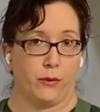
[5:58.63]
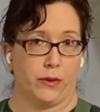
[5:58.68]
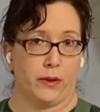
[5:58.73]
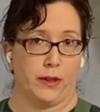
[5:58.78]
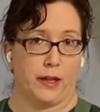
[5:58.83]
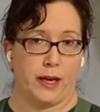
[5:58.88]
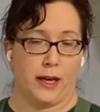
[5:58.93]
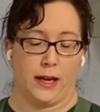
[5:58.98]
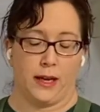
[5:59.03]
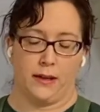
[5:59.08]

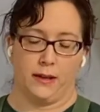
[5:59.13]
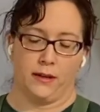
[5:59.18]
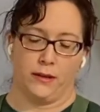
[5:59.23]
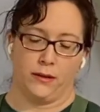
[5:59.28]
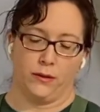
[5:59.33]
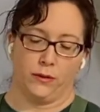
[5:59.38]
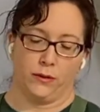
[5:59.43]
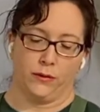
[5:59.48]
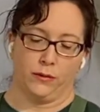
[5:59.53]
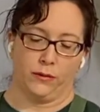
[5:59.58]
the
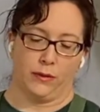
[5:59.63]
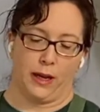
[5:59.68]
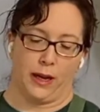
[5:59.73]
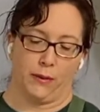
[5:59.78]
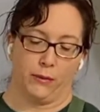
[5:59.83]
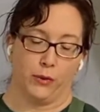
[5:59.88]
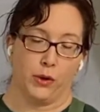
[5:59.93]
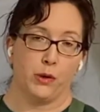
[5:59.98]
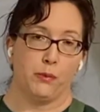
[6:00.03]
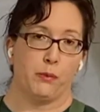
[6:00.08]

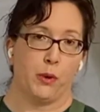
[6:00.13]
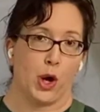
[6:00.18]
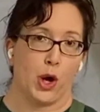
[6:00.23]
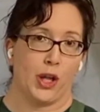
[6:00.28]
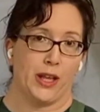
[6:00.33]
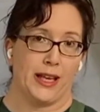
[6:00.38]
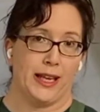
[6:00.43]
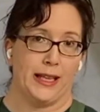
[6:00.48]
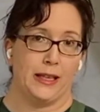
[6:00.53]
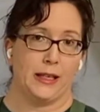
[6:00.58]
root ball
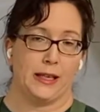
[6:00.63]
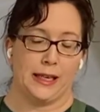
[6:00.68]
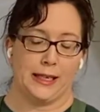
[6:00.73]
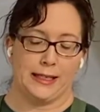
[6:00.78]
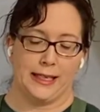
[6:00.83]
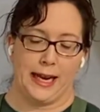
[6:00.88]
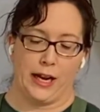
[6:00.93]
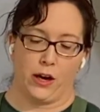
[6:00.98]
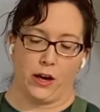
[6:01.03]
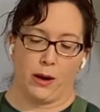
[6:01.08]
in the
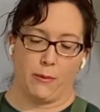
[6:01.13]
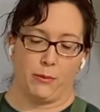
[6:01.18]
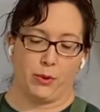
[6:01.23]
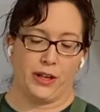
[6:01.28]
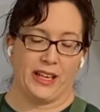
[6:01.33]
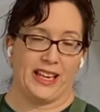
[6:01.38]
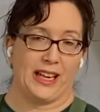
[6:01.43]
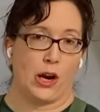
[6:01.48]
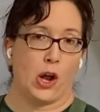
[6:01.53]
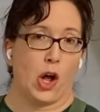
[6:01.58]
container, I'm
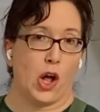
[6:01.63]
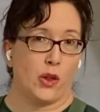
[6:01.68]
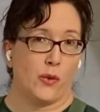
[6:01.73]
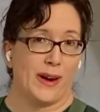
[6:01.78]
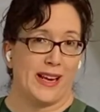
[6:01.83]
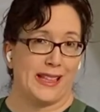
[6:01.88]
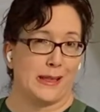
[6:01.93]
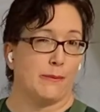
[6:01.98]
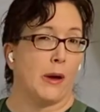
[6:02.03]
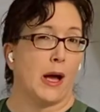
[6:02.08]
putting it all the way
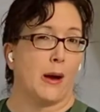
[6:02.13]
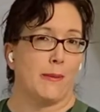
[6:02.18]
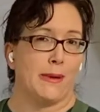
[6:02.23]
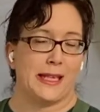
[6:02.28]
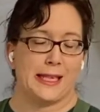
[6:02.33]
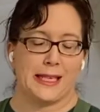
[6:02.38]
at the bottom of the